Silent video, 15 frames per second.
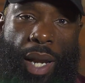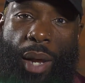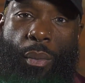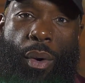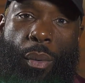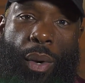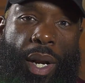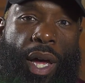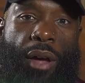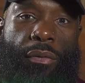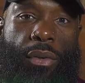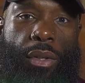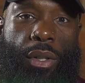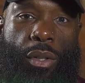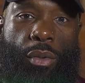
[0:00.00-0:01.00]
They would
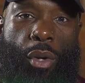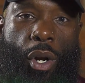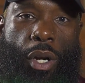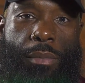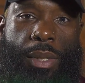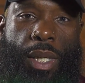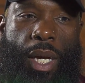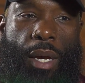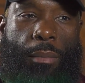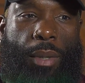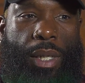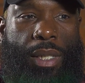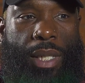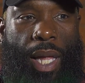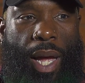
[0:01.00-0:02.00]
whatever. You know what I'm saying?
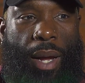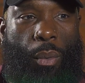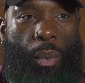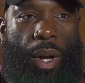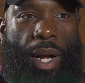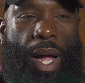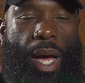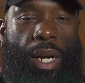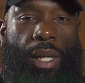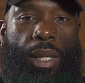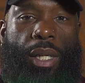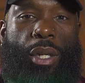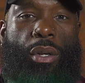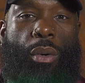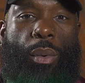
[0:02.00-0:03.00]
But it's like, what kind of
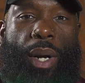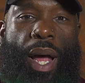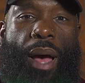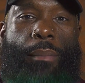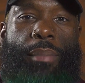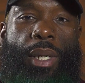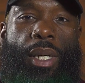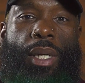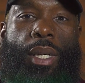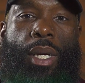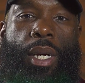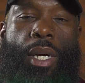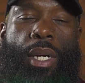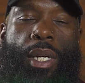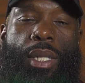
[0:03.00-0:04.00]
leader would I be
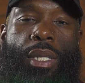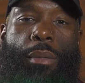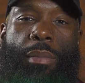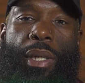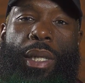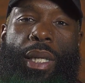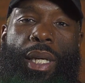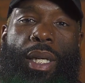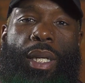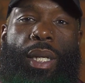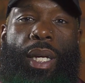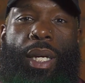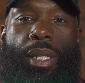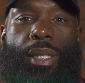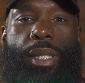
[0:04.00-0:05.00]
to be
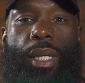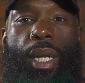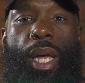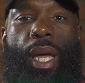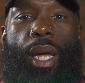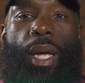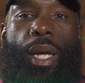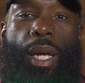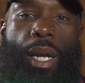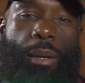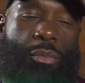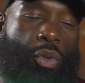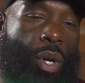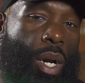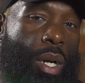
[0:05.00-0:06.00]
leading niggas to that? And
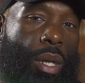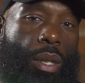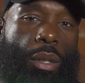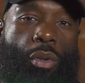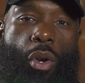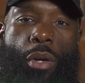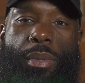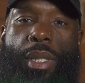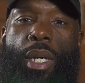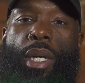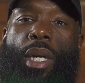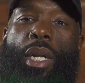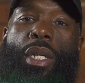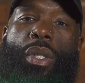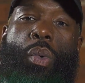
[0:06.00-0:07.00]
I'm trying to, you know what I'm
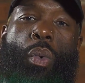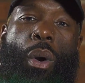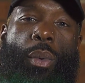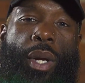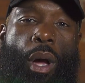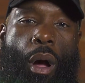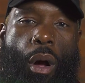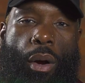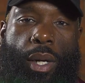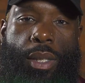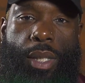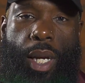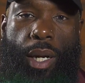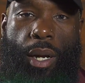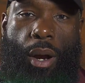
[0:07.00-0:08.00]
saying, get it to where we all can
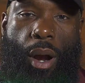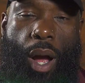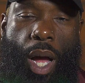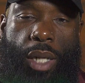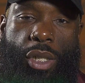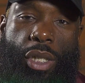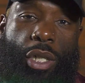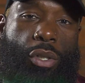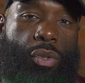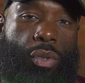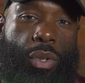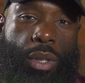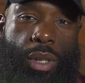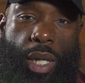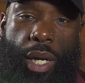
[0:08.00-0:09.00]
take care of our
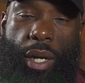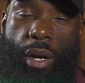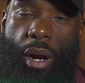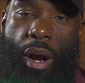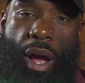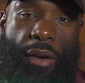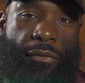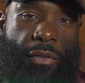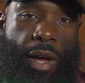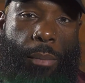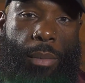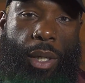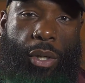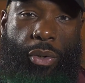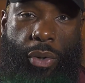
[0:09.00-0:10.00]
children, take care of our
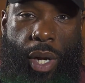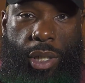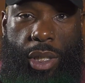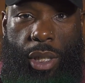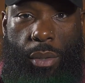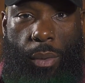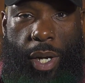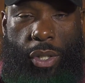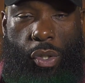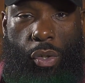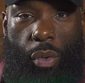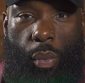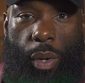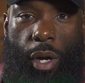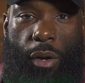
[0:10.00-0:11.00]
family, and create
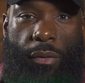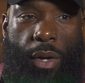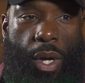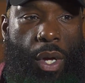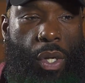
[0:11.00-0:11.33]
generational wealth.